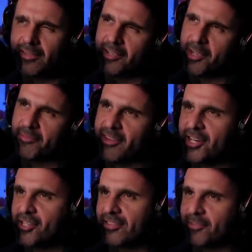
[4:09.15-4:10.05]

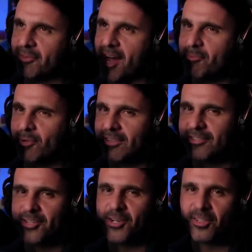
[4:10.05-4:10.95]
infectious the vibe
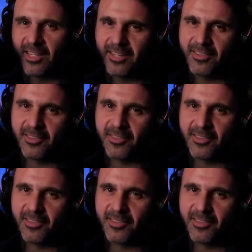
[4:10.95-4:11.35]
was, you know, like